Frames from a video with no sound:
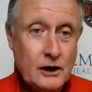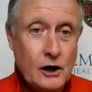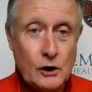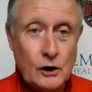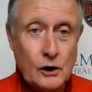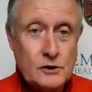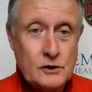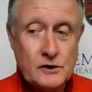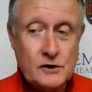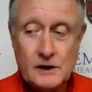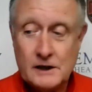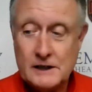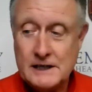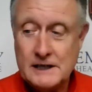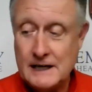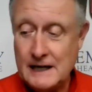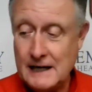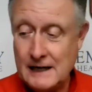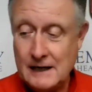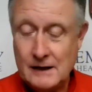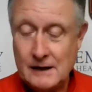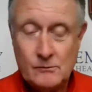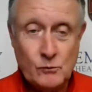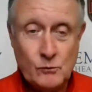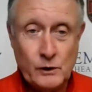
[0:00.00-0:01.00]
coach the
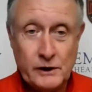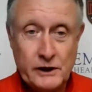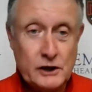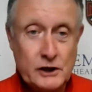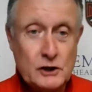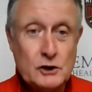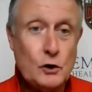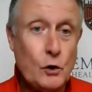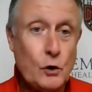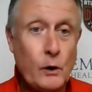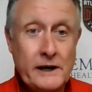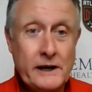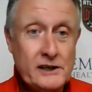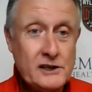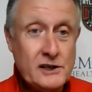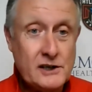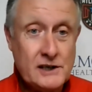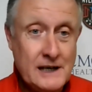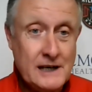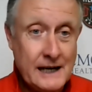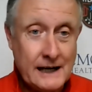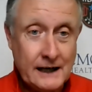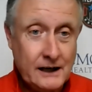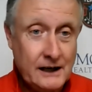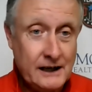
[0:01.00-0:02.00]
team with a
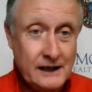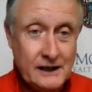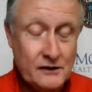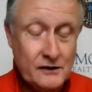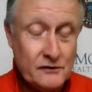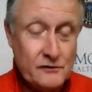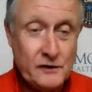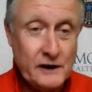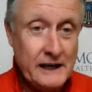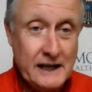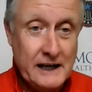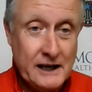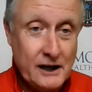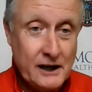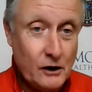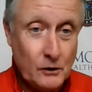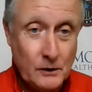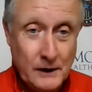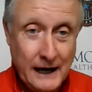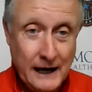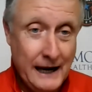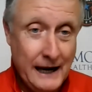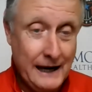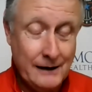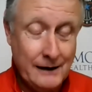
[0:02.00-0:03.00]
joystick in a video
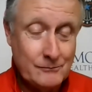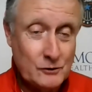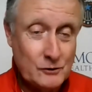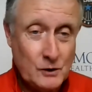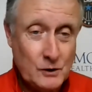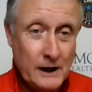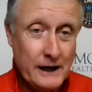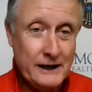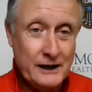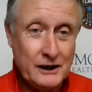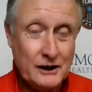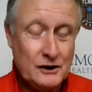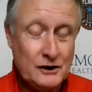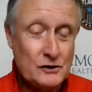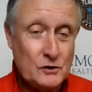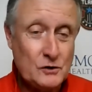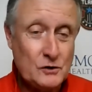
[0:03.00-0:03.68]
game, trying to